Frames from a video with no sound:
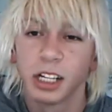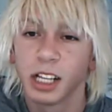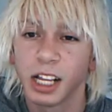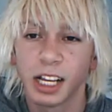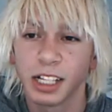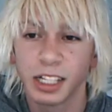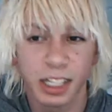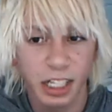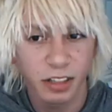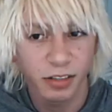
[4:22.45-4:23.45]
Like,
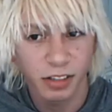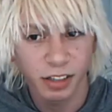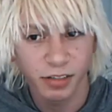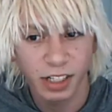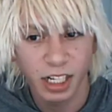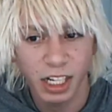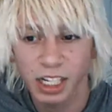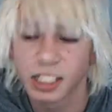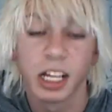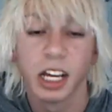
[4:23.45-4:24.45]
it's
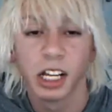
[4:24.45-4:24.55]
ridiculous.